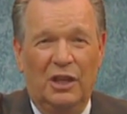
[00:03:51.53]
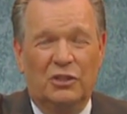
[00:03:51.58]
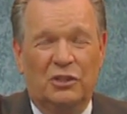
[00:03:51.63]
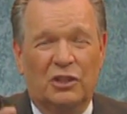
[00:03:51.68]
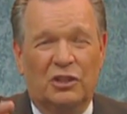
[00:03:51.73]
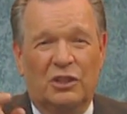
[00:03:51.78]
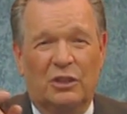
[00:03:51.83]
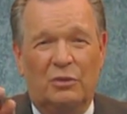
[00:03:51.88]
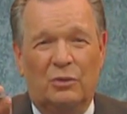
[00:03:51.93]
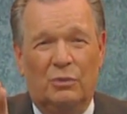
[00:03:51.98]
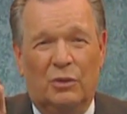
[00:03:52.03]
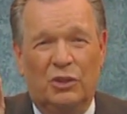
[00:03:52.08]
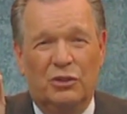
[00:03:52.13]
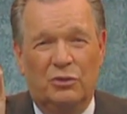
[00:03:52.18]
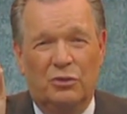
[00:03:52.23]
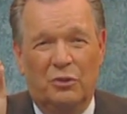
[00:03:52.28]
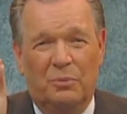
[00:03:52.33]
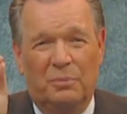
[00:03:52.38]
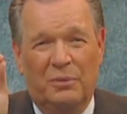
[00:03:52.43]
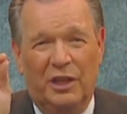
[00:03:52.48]
just like we want
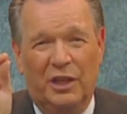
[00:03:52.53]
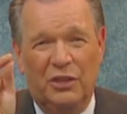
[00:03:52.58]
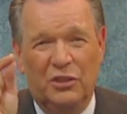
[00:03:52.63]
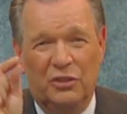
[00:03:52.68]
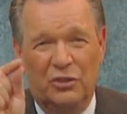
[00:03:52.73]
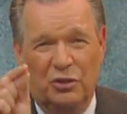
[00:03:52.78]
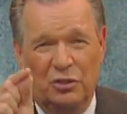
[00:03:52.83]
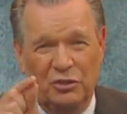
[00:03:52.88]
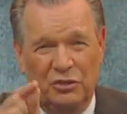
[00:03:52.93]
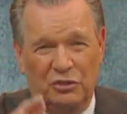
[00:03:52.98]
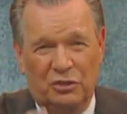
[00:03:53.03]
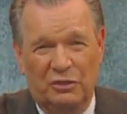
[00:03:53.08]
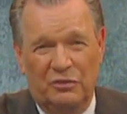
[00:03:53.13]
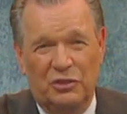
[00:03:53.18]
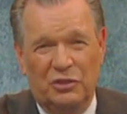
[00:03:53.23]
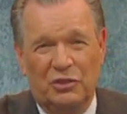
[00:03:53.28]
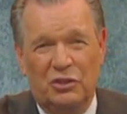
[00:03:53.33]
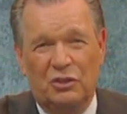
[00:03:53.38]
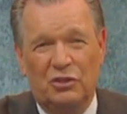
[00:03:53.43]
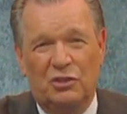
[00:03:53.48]
you to apply your
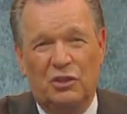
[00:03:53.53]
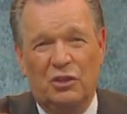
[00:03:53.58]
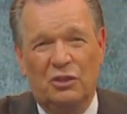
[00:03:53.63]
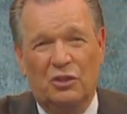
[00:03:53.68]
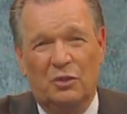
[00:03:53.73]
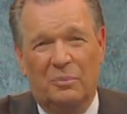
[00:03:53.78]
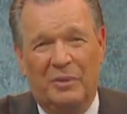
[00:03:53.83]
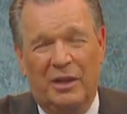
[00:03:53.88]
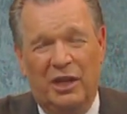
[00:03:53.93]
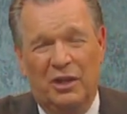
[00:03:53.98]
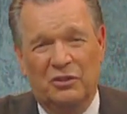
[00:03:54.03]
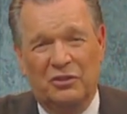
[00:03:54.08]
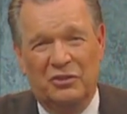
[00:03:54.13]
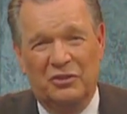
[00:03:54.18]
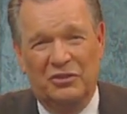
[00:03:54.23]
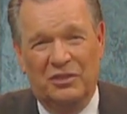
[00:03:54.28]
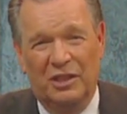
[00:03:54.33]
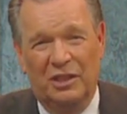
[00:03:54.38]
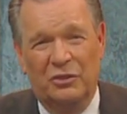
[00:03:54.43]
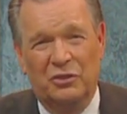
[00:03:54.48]
services to your buyers and
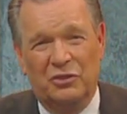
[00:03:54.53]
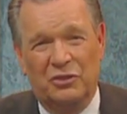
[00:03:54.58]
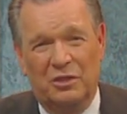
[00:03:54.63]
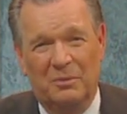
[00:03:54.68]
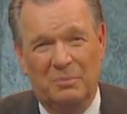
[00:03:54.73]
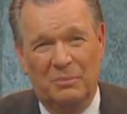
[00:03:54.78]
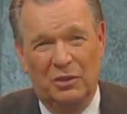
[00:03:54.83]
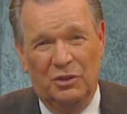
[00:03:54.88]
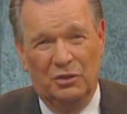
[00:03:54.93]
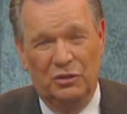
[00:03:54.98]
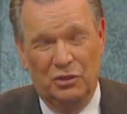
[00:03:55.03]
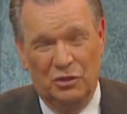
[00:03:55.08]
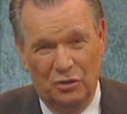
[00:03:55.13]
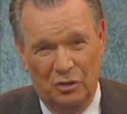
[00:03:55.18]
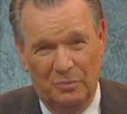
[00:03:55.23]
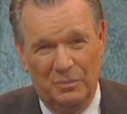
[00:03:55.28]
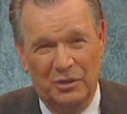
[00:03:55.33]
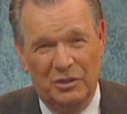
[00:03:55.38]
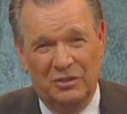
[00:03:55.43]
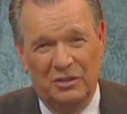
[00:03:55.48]
sellers to build
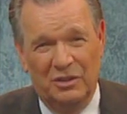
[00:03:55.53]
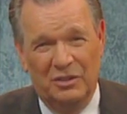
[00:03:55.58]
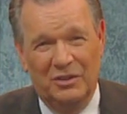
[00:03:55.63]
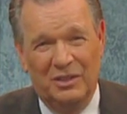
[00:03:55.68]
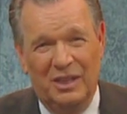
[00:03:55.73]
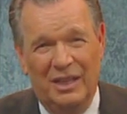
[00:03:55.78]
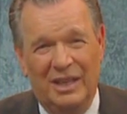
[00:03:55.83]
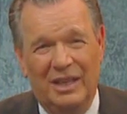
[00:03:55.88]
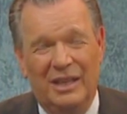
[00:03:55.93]
your business,